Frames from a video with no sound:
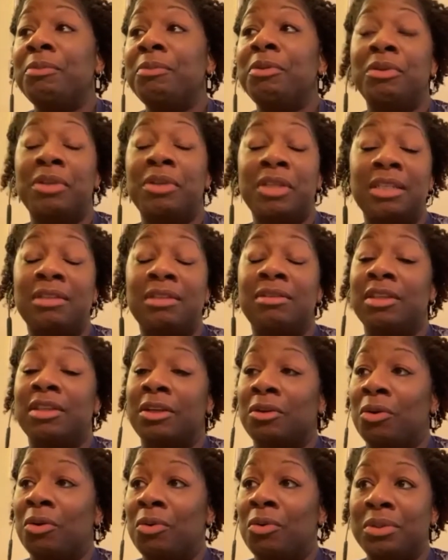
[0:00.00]

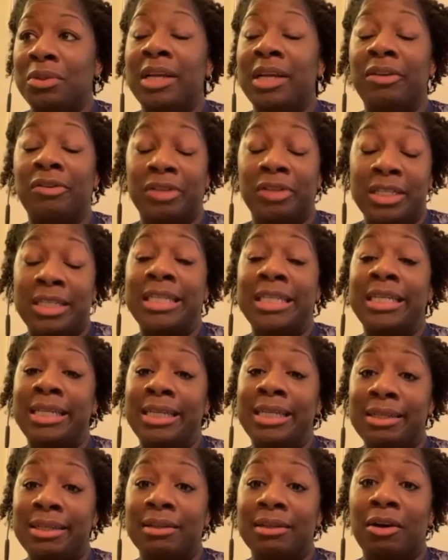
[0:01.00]
communities that are in
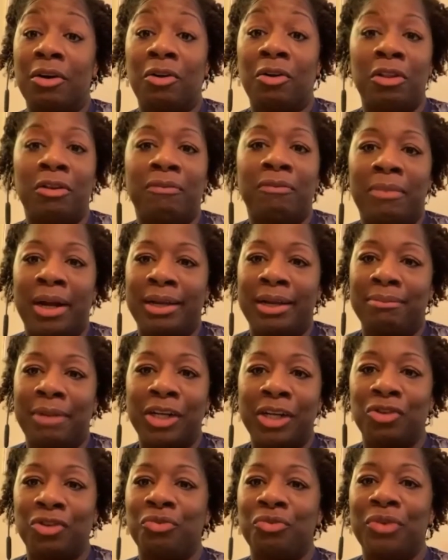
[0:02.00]
need. All of
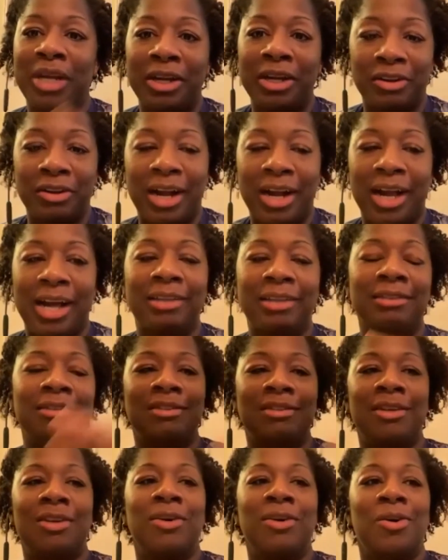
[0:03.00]
my career
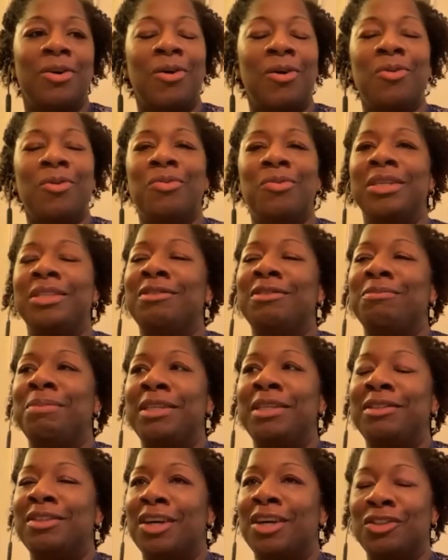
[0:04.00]
has always
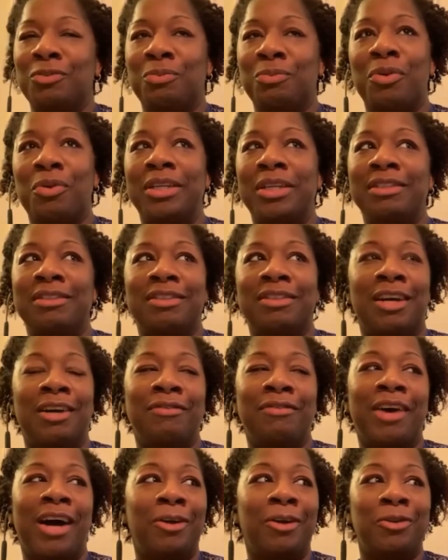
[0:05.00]
been touch points
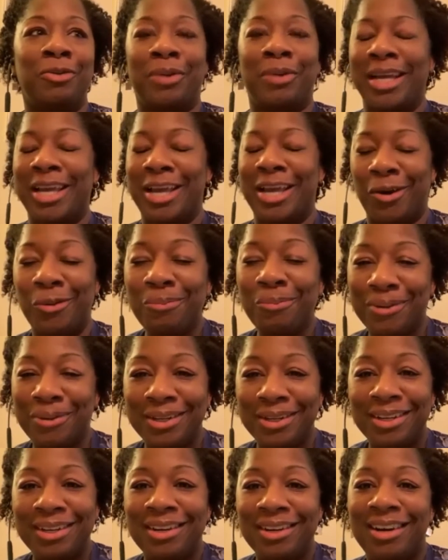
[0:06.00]
of how do I help?
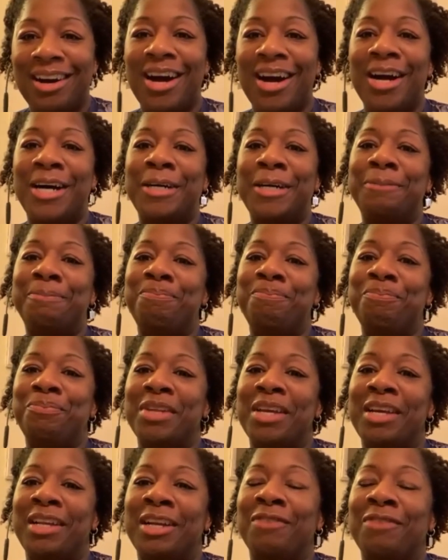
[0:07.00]

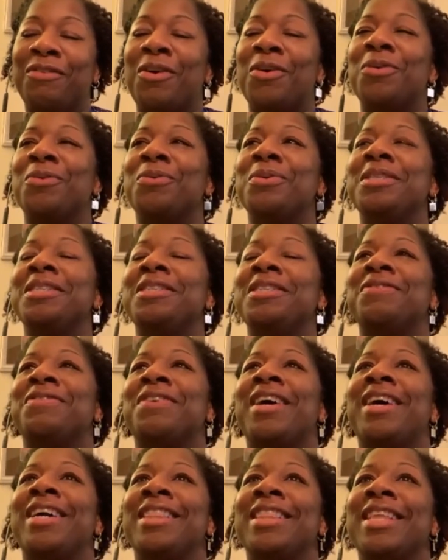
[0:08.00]
And I've always
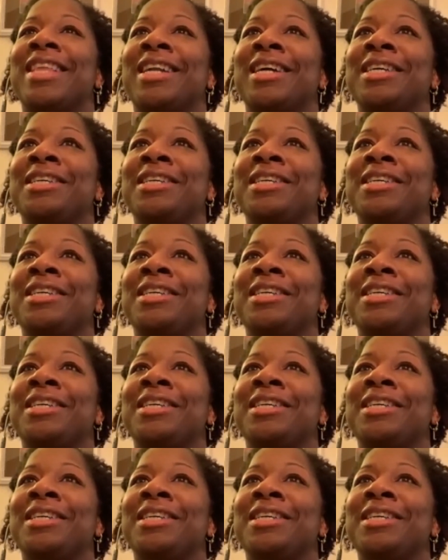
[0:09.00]
find that